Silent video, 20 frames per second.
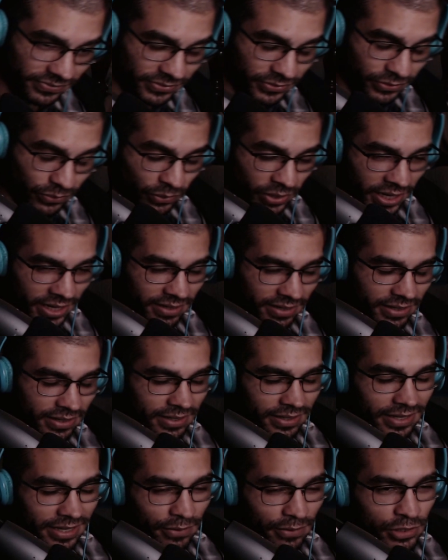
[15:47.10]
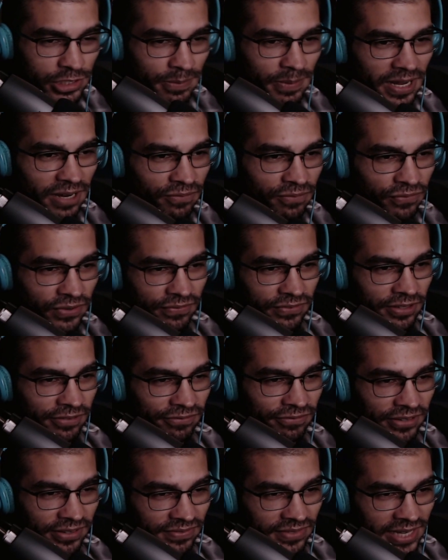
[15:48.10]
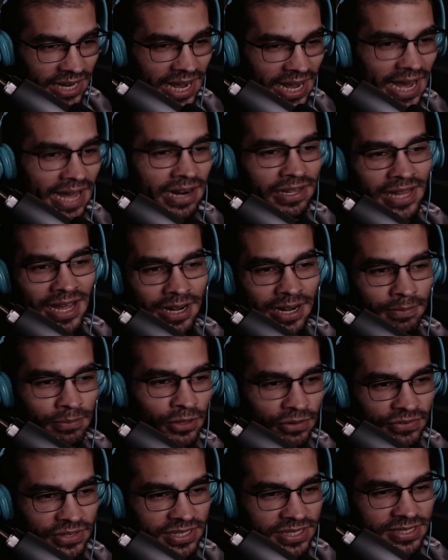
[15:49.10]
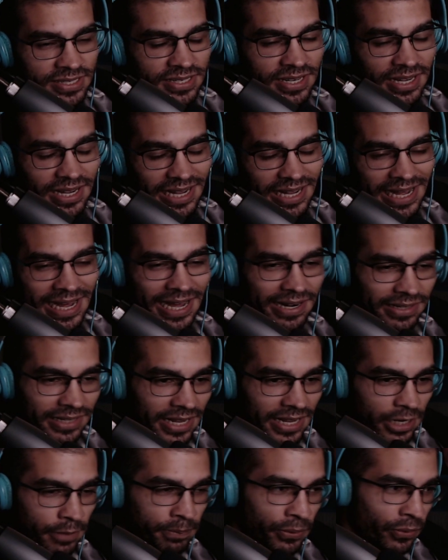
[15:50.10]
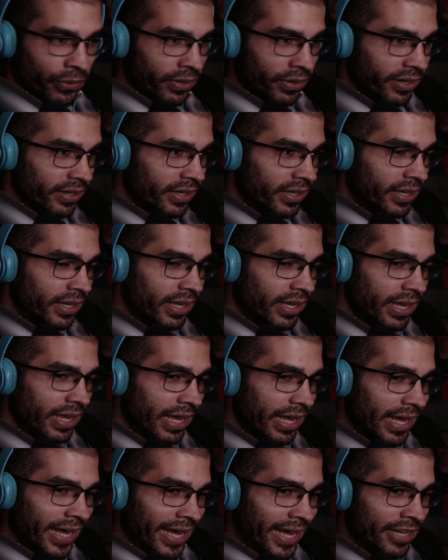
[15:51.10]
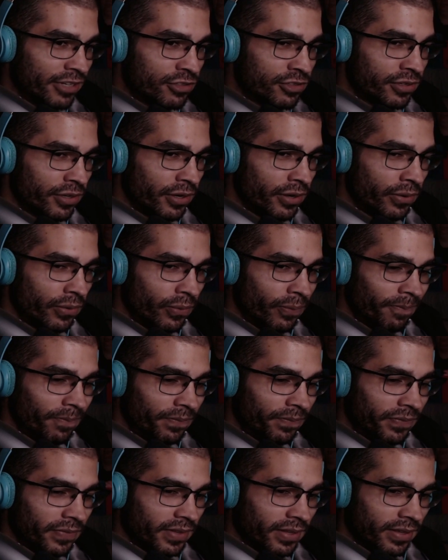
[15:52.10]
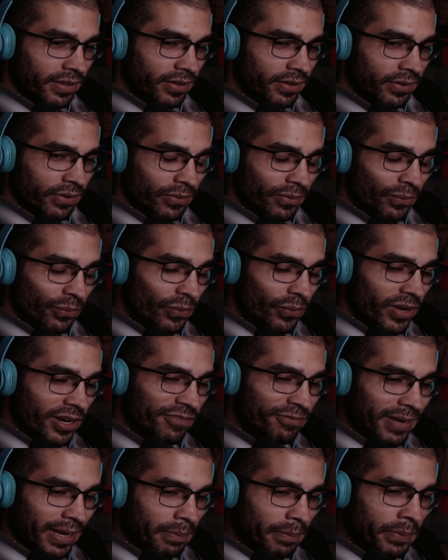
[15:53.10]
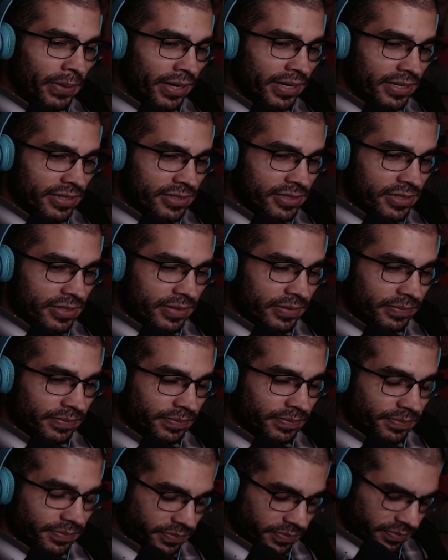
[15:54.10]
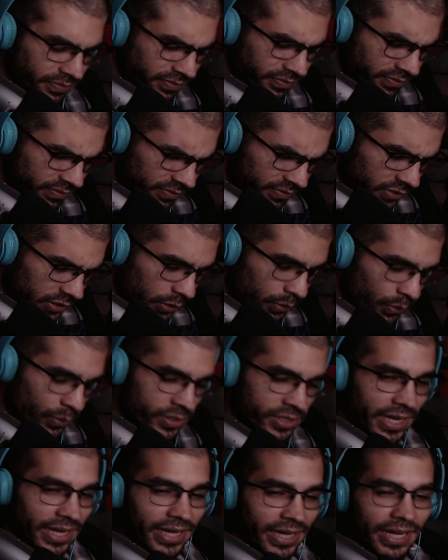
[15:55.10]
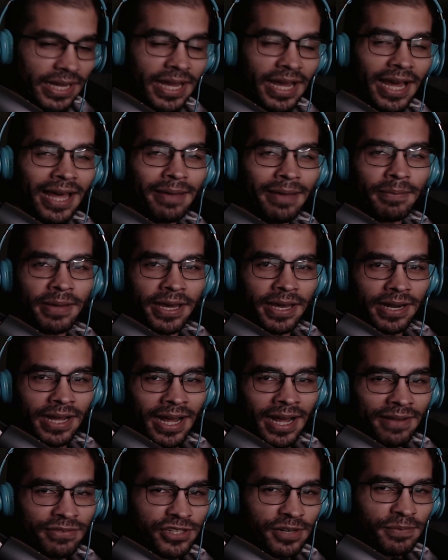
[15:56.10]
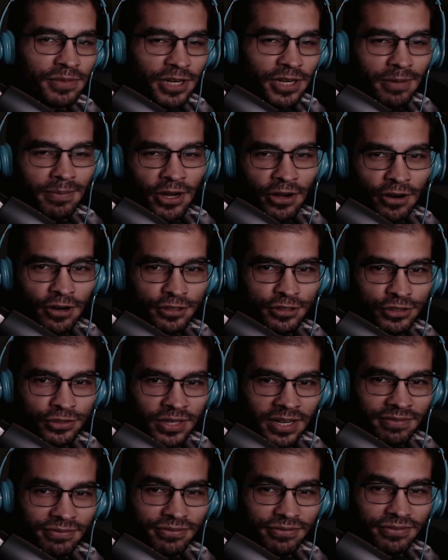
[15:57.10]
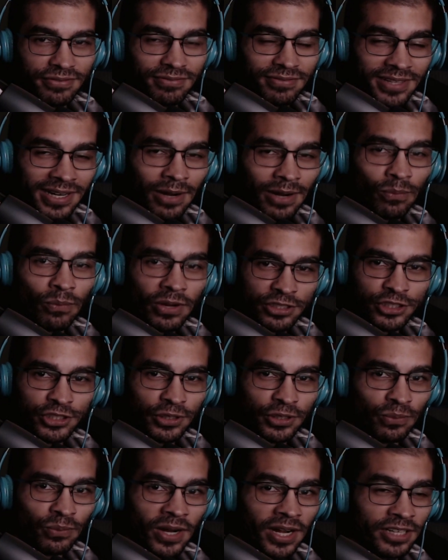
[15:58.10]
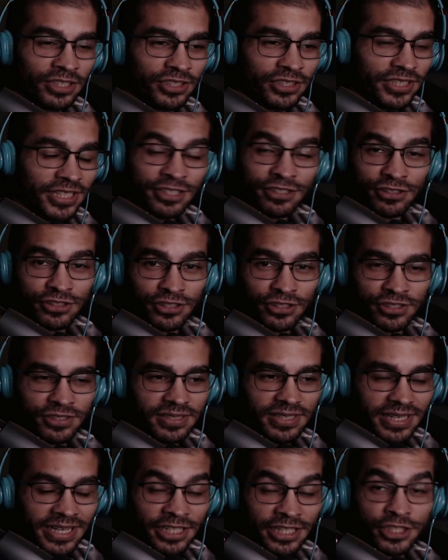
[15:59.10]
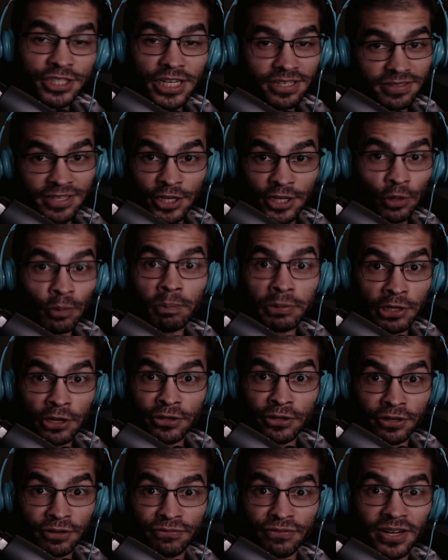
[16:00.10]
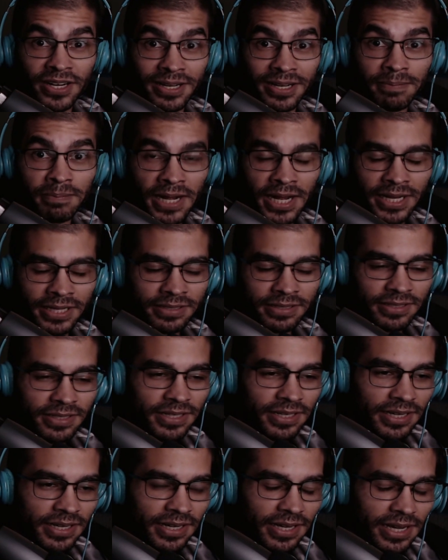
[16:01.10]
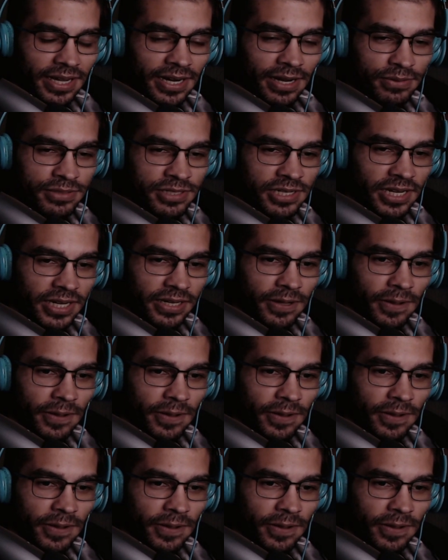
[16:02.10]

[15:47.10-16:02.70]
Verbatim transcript: right? It was about 50 50. I had a lot of movies, I had a lot of porn. And so one of my buddies was like, Hey man, I have something on my hard drive that I want you to watch. It's just, it's, it'll blow your fucking mind. And I was like,